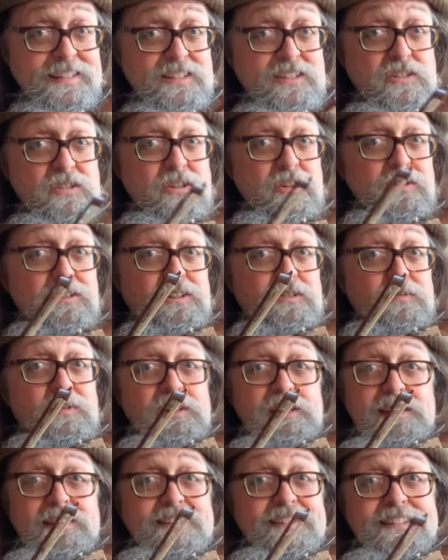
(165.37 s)
So you can
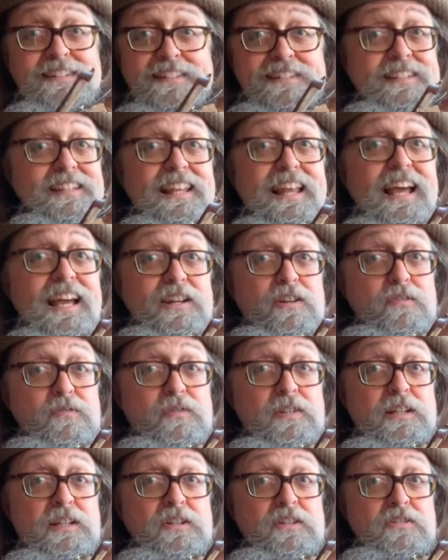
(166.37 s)
really just slide your
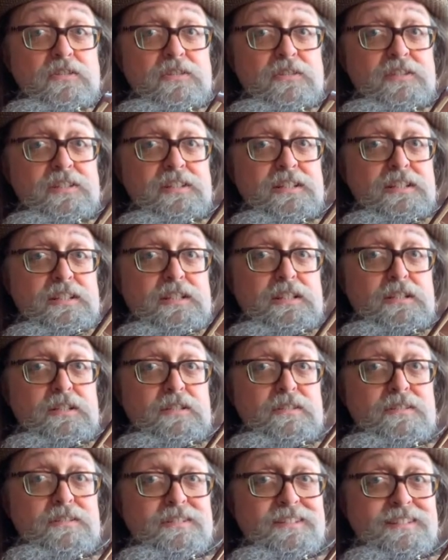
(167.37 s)
fingers,
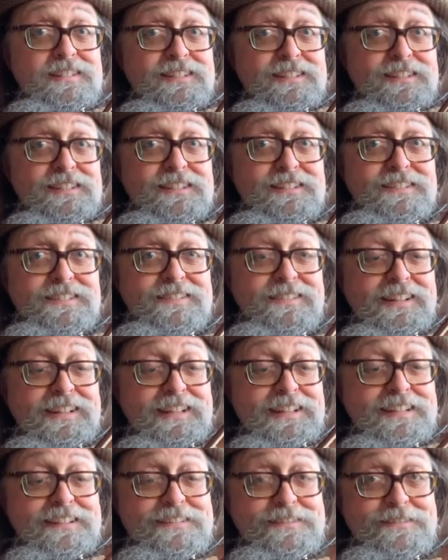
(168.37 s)
right?